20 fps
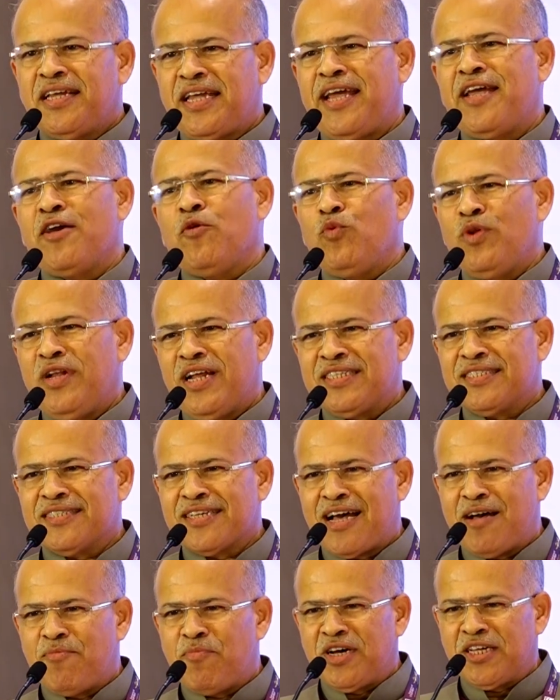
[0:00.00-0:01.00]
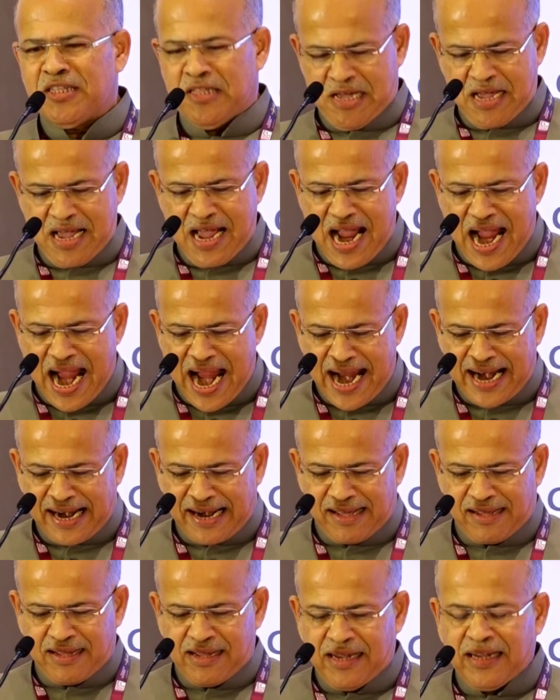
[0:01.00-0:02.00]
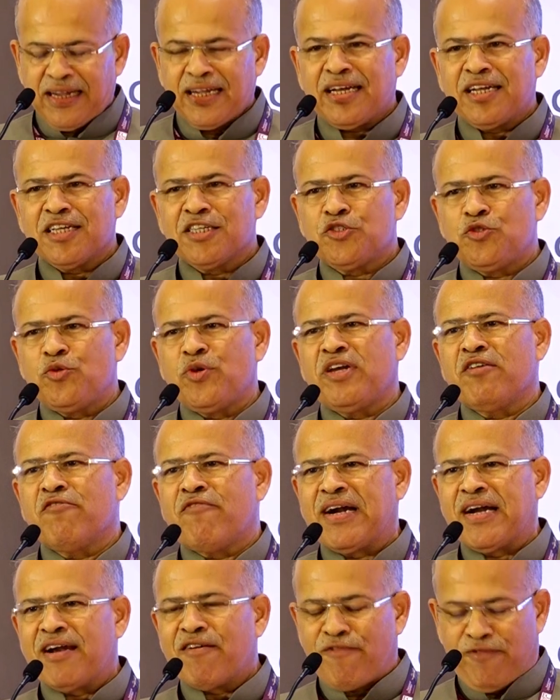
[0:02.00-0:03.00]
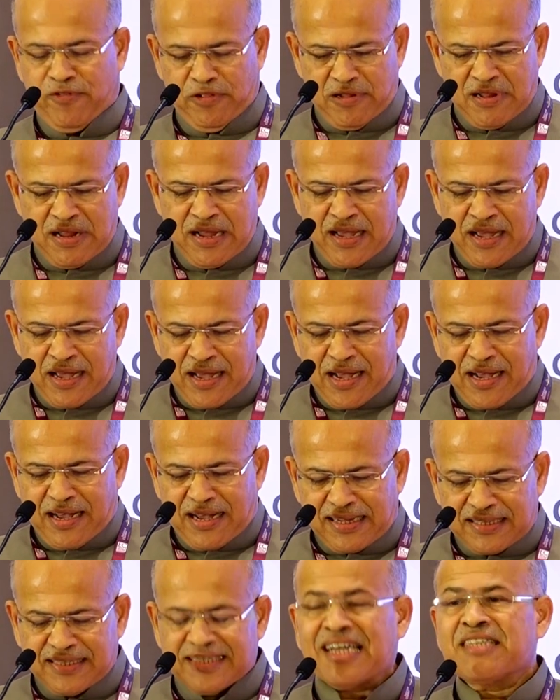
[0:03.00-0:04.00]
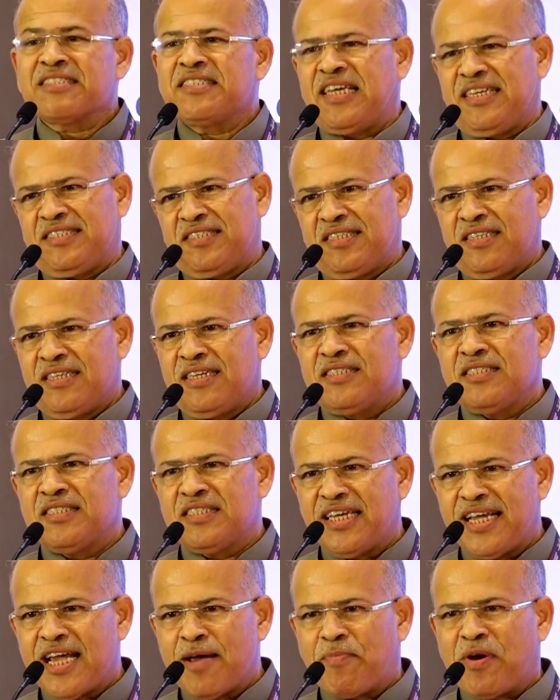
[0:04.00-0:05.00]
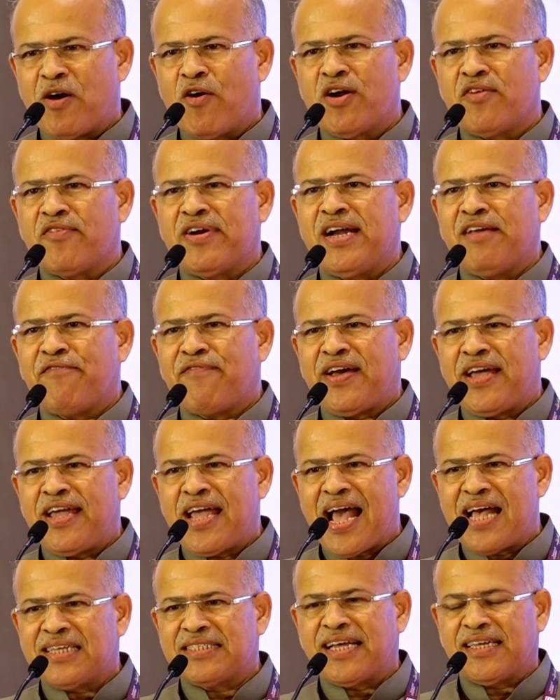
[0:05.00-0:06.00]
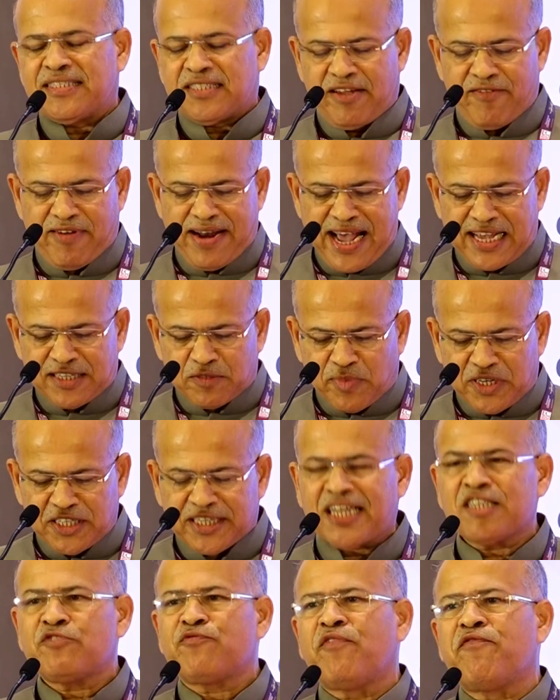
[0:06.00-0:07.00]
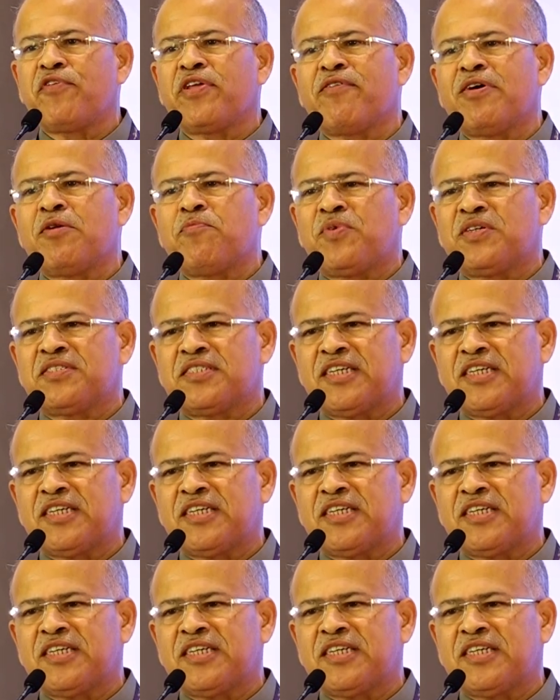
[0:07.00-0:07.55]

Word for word: Sri K. Ullas Kamath, and it is doing wonderful uh, success. CA Power 25 has, has given as much as